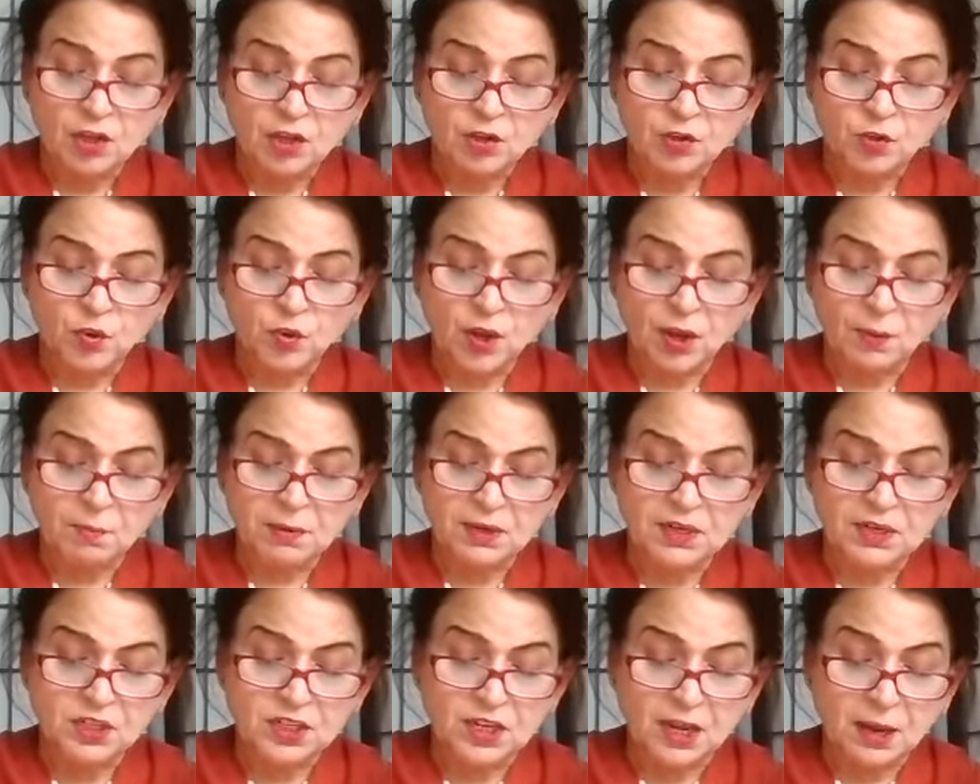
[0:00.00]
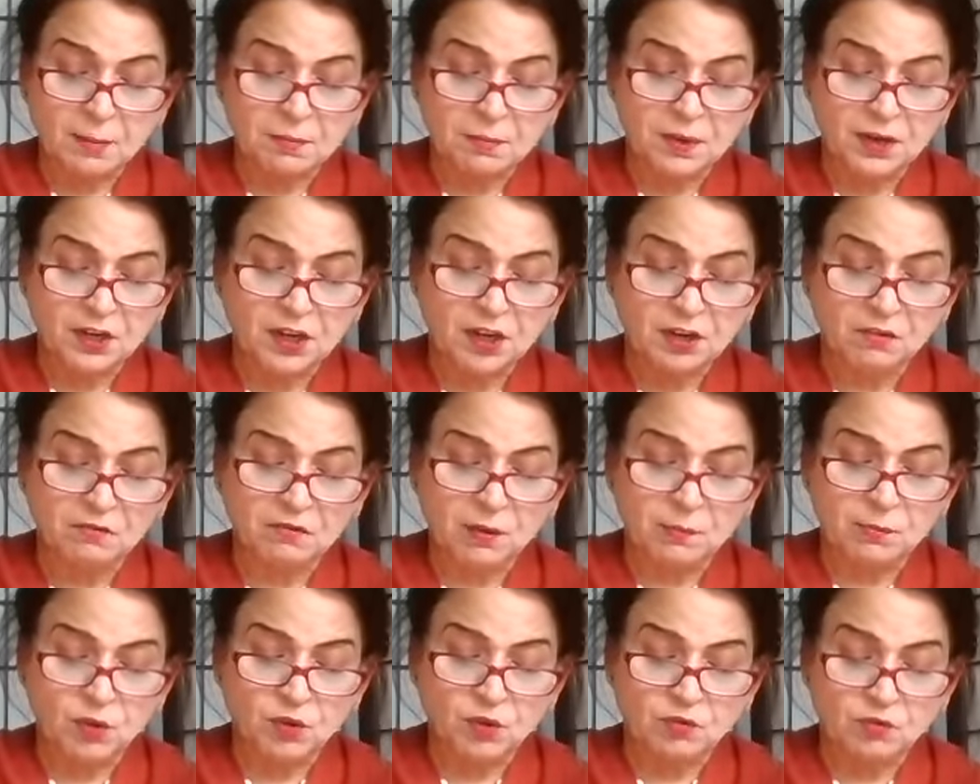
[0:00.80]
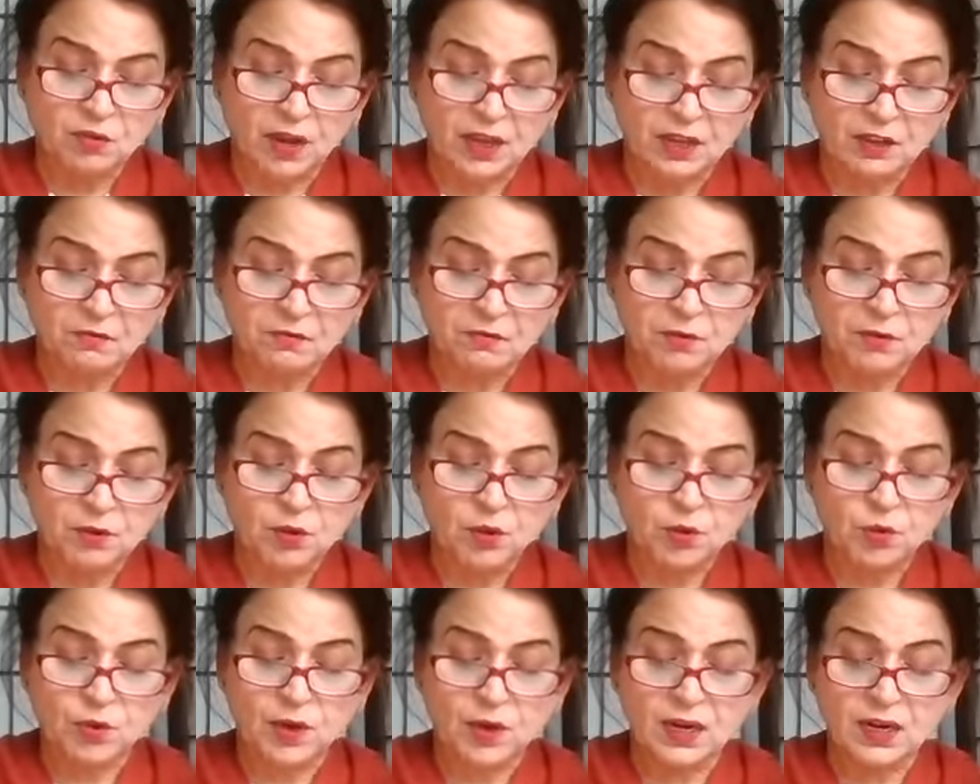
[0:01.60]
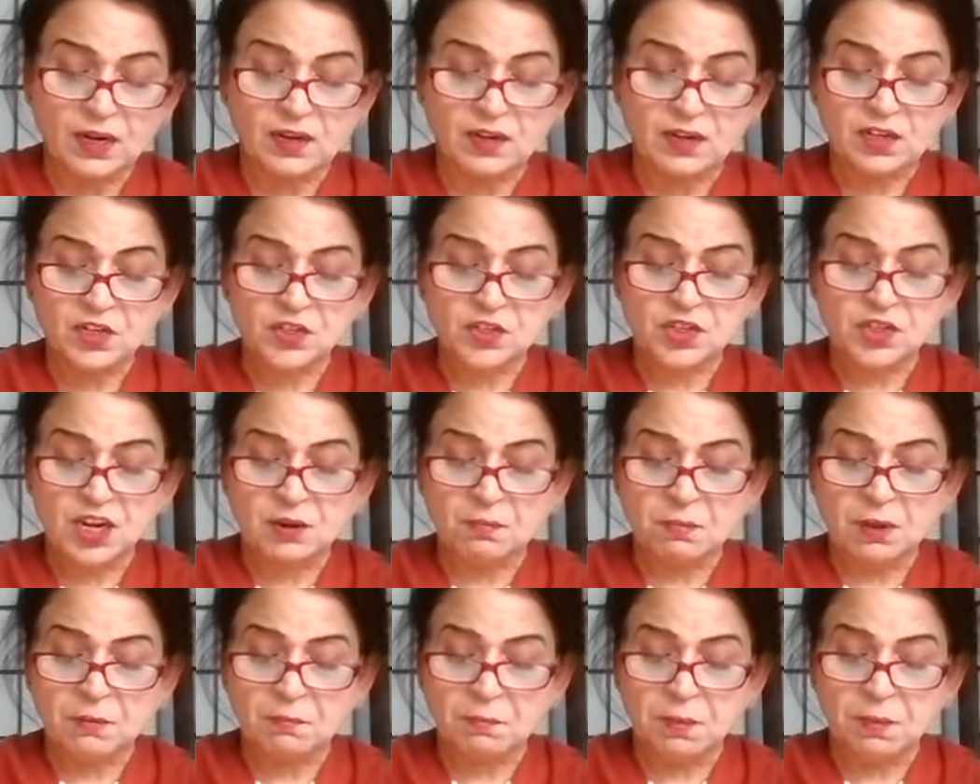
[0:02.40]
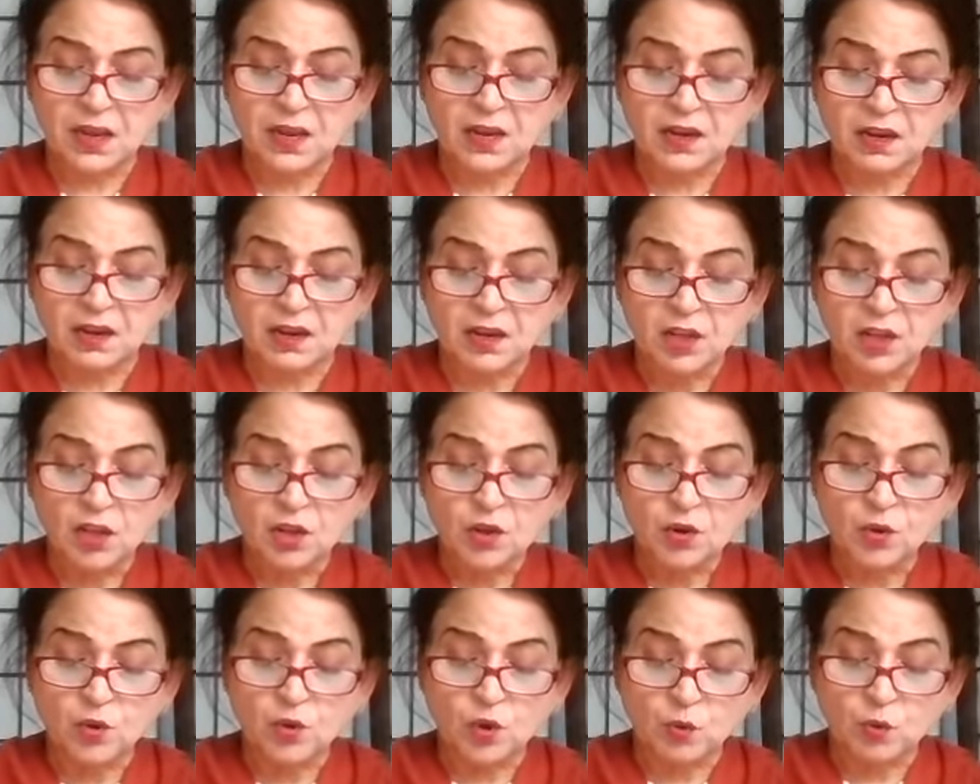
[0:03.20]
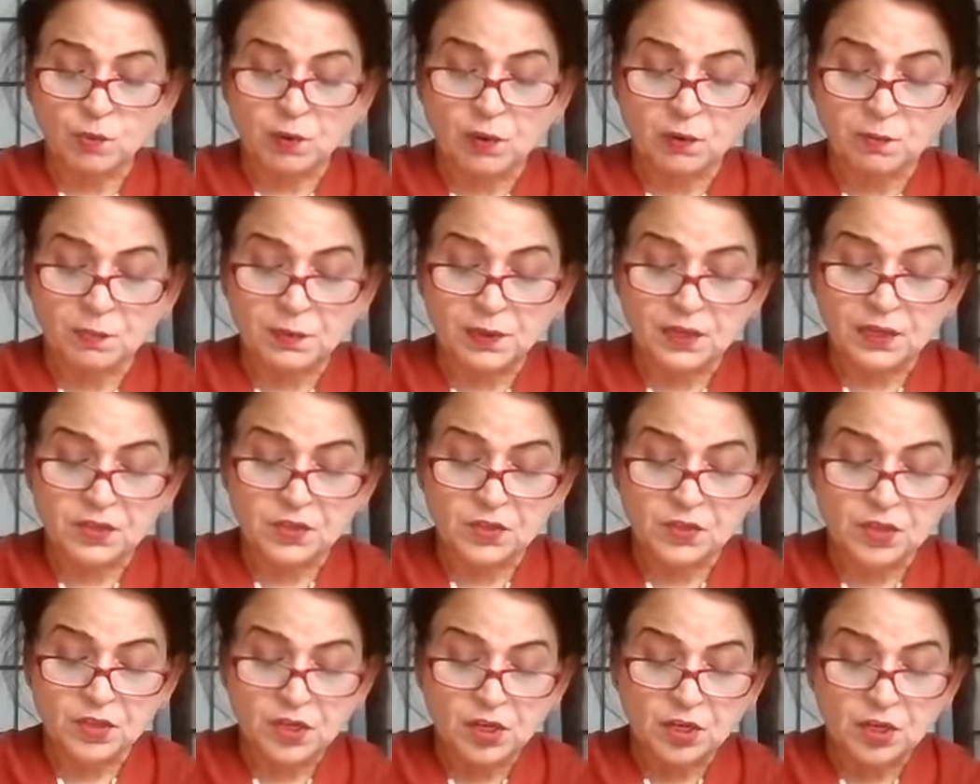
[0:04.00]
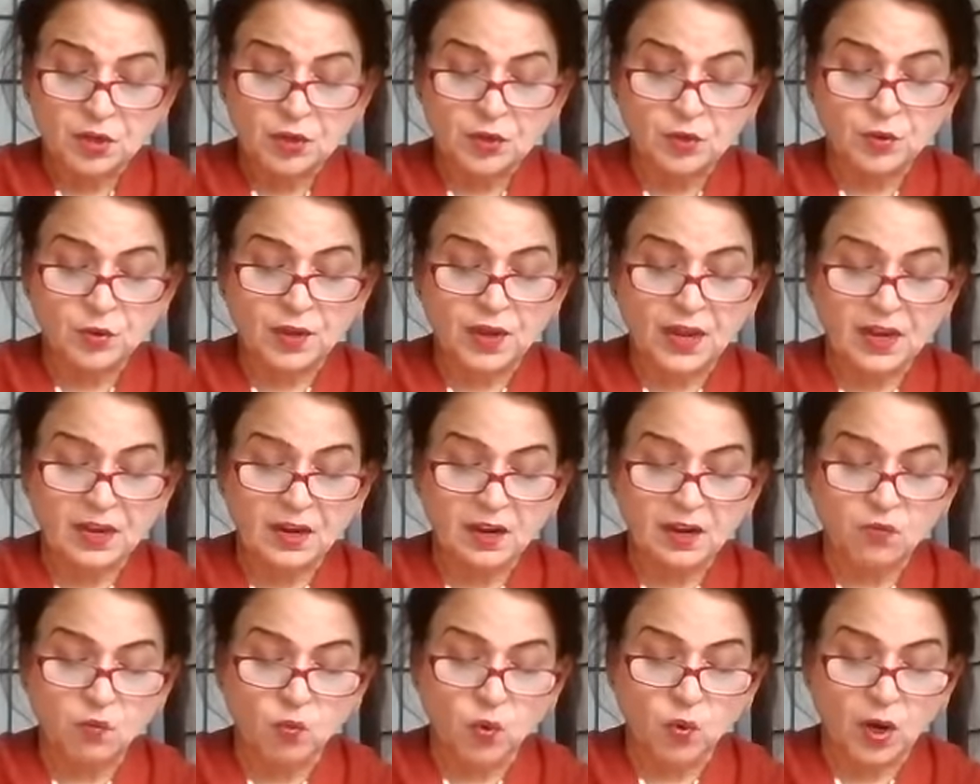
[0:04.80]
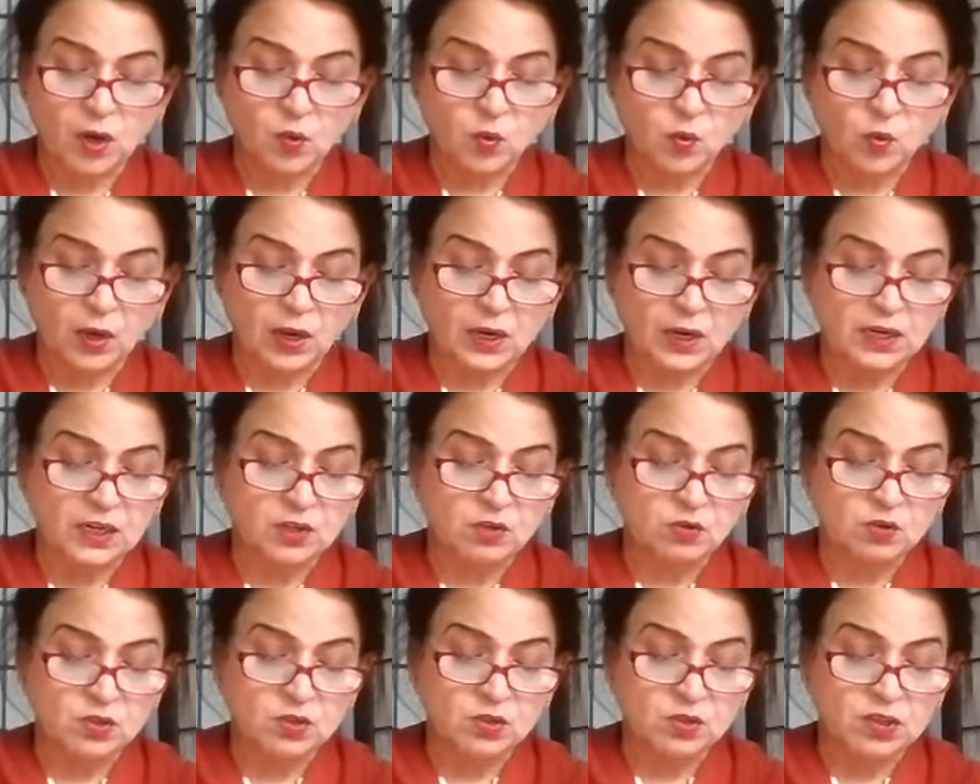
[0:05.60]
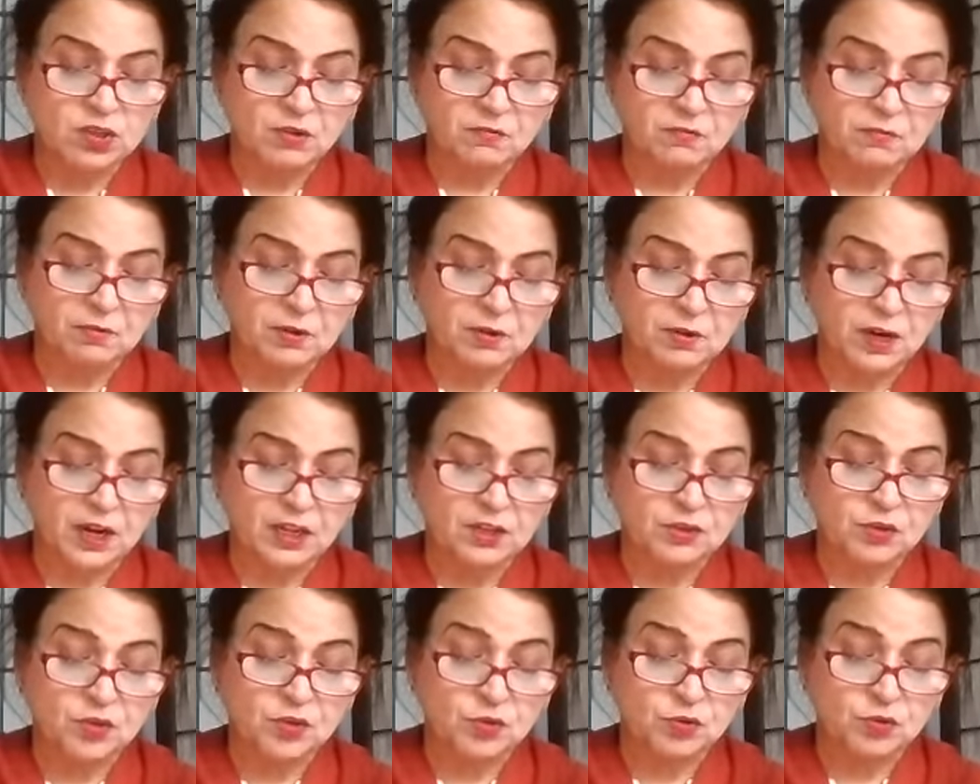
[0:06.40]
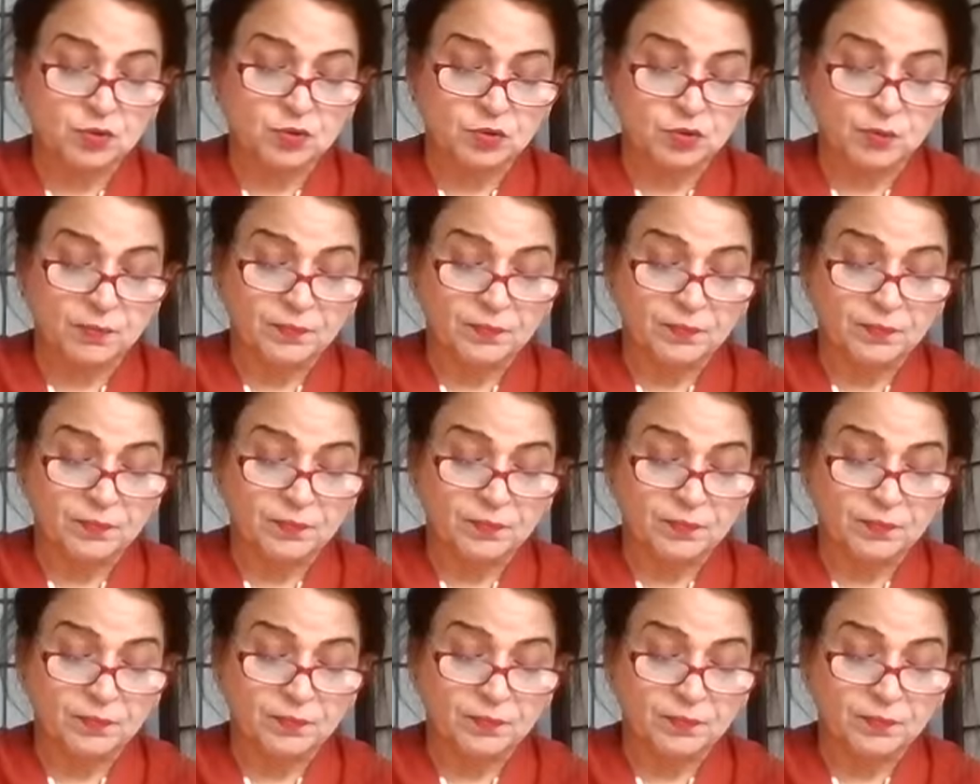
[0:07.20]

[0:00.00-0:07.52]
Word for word: You have been separated from your wife. You can understand my pain, noble prince. You cannot want Wali to suffer as you do.